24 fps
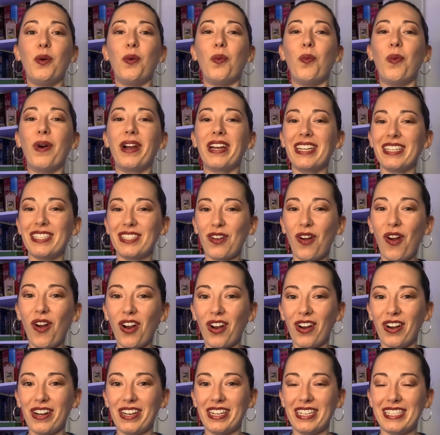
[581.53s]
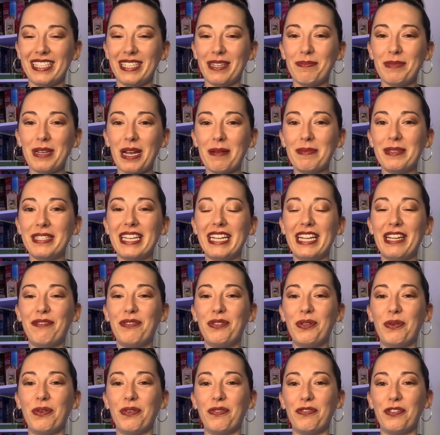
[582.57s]
What gets hard is sometimes they give
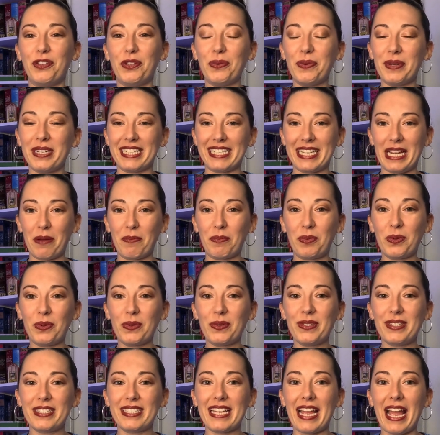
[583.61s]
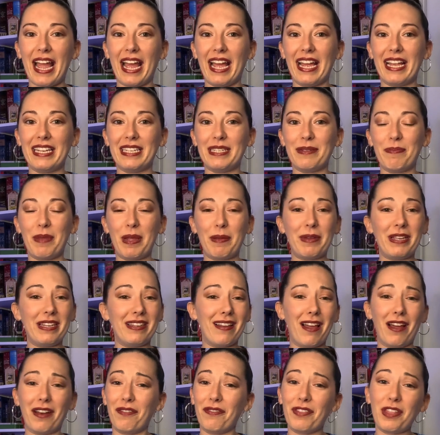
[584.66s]
you a few examples and maybe
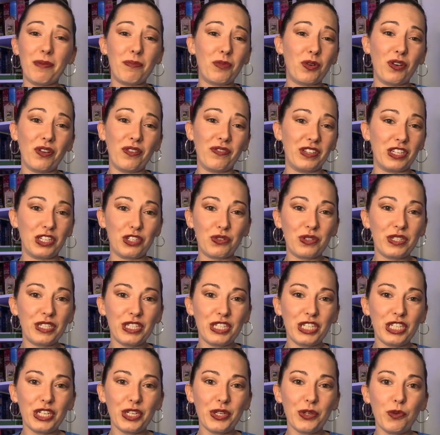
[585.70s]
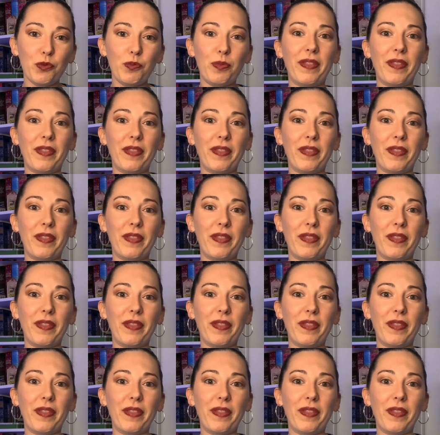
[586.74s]
none of them are of interest to you,